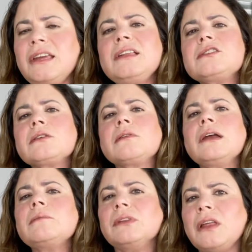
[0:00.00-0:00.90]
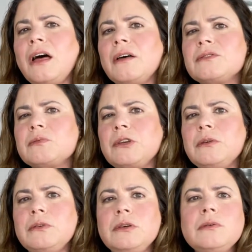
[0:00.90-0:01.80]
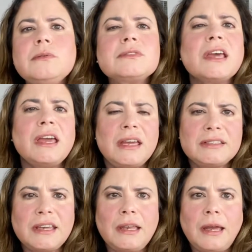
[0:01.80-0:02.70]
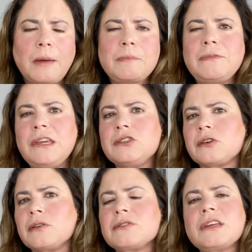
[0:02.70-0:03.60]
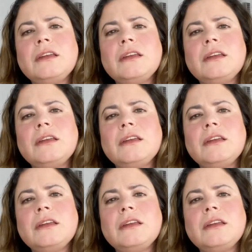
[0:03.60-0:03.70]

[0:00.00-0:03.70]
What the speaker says: Instagram loves when you use its in-app features,